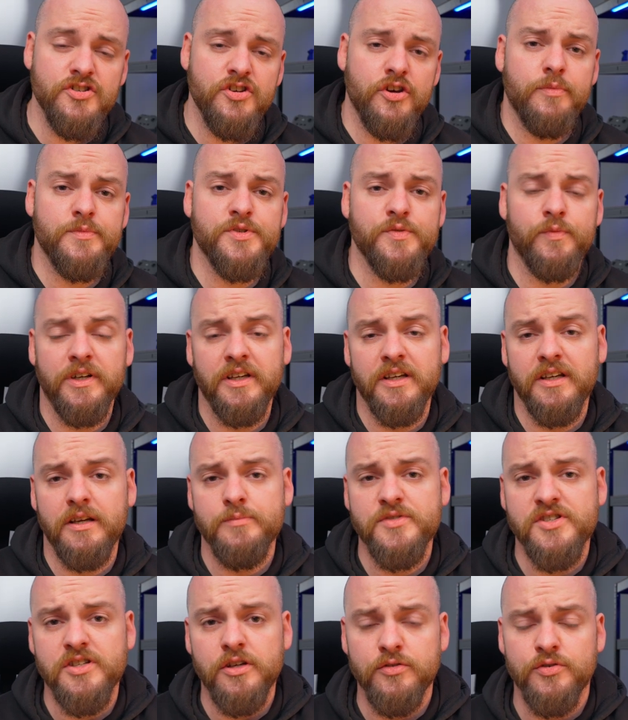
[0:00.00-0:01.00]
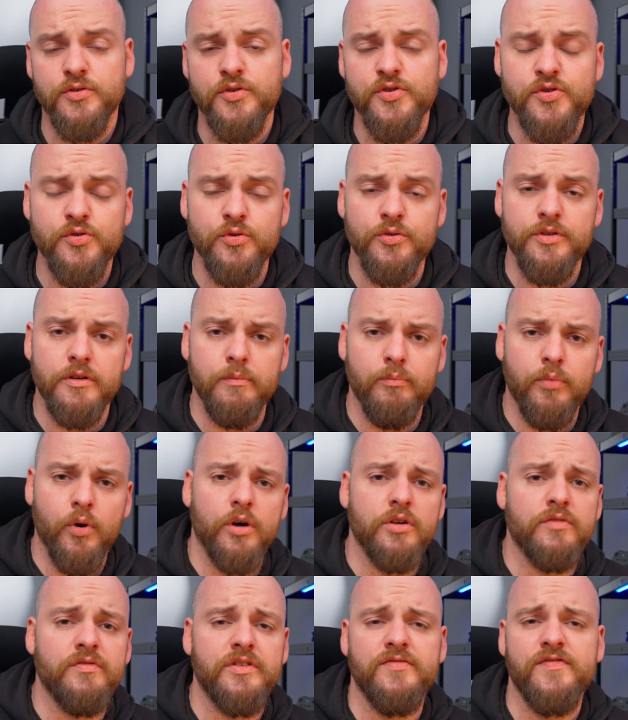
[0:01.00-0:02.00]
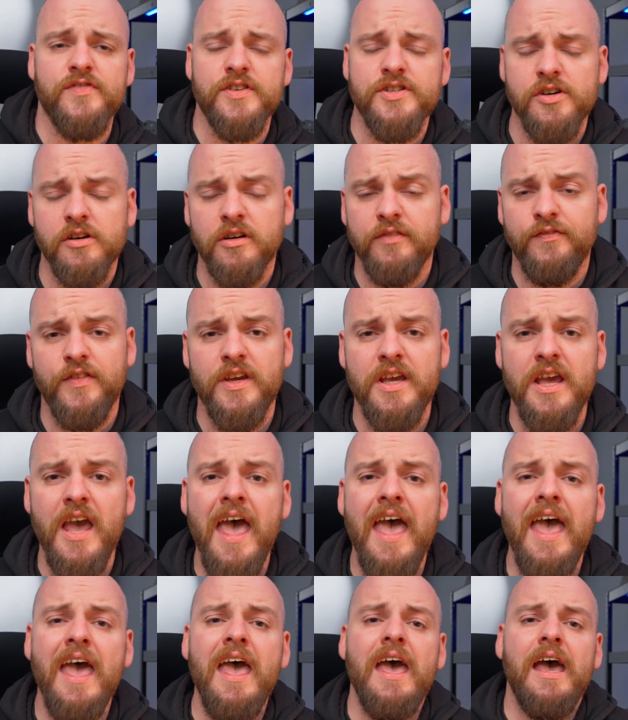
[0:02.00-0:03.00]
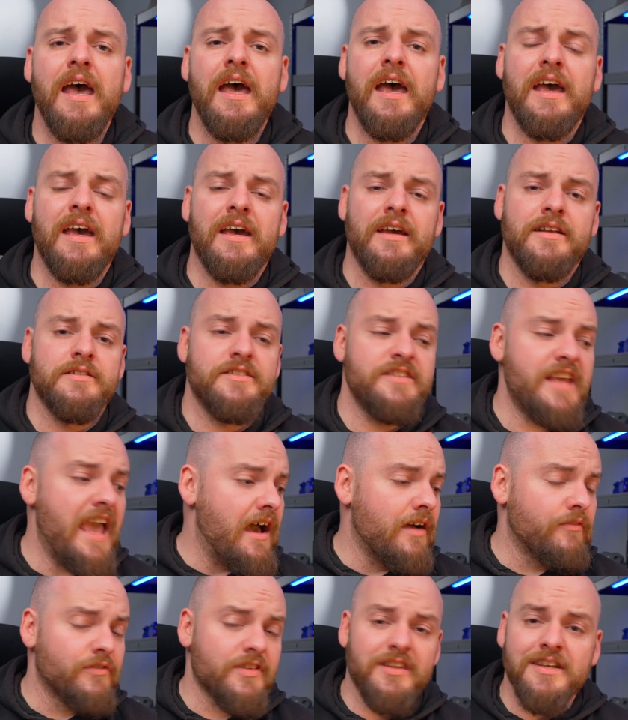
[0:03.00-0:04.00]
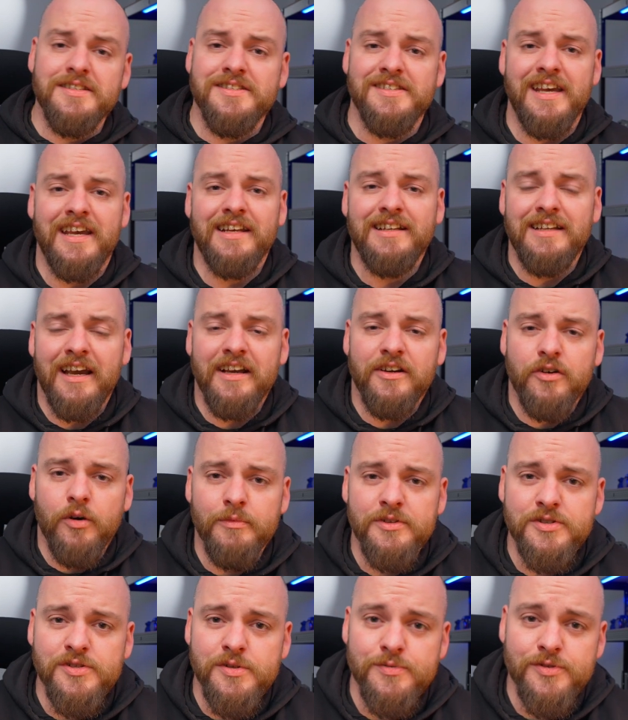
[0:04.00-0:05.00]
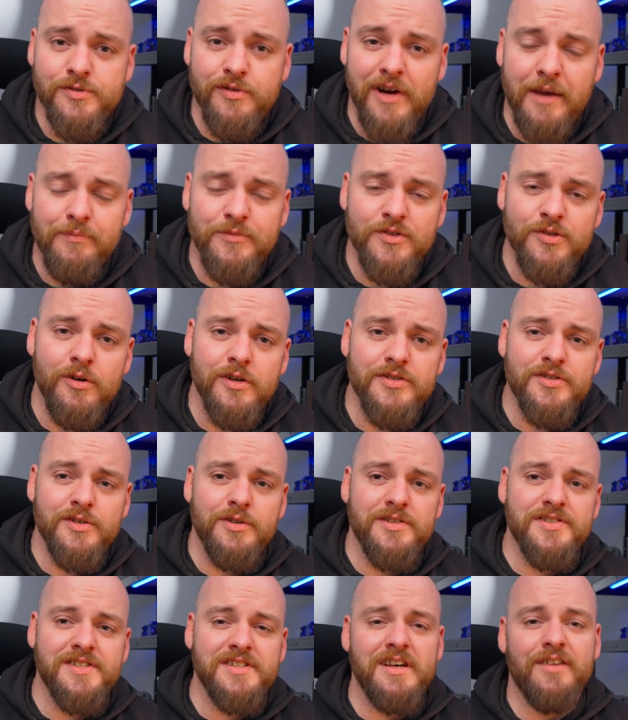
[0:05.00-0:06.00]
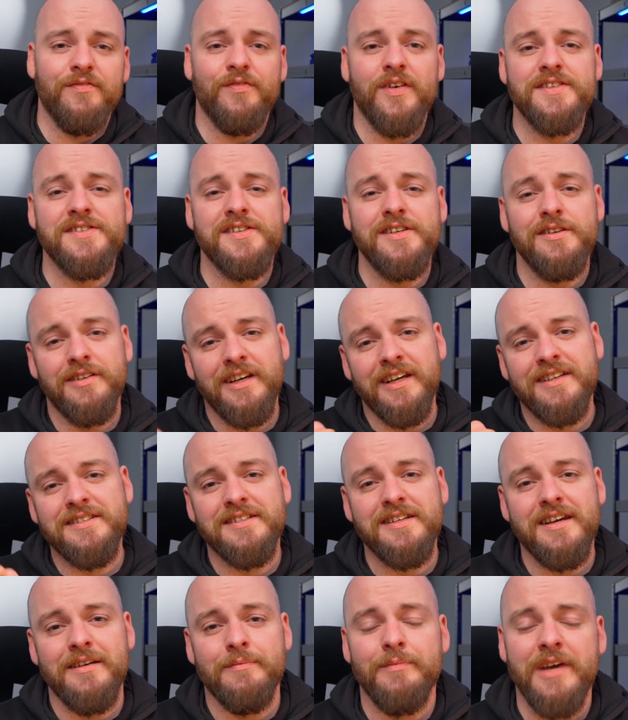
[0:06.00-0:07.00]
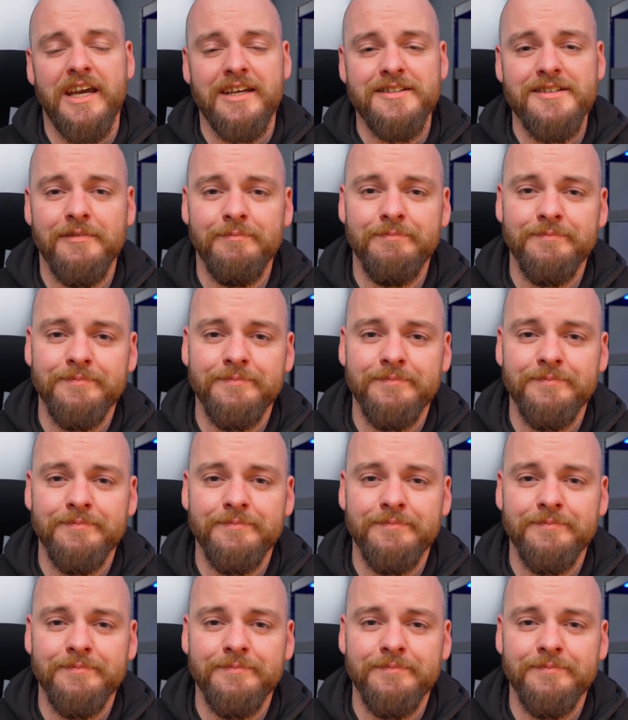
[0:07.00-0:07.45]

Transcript: terms when it comes down to studio portrait photography. And yeah, with that said, like, comment, subscribe, do all the good stuff. I see you next time, mate.